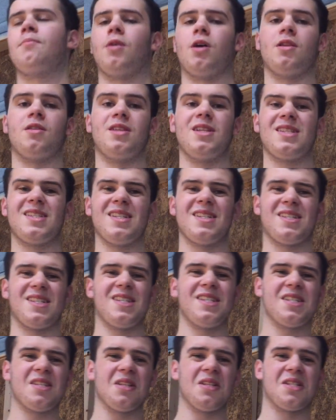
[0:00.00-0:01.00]
But this is
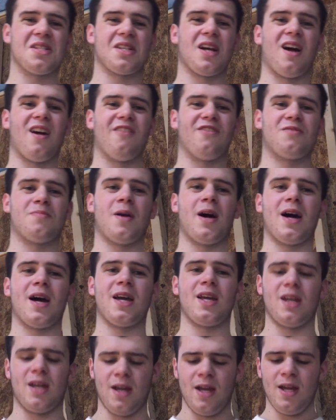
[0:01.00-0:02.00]
easily solved
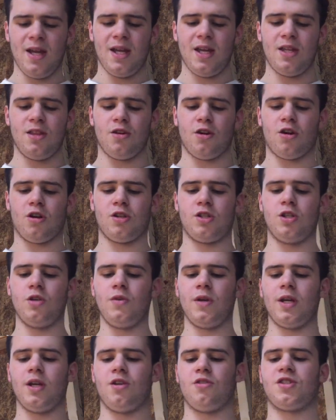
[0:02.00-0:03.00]
by either
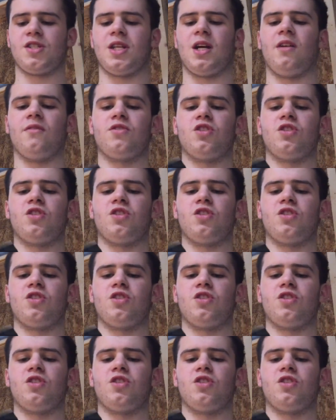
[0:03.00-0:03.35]
doing it yourself,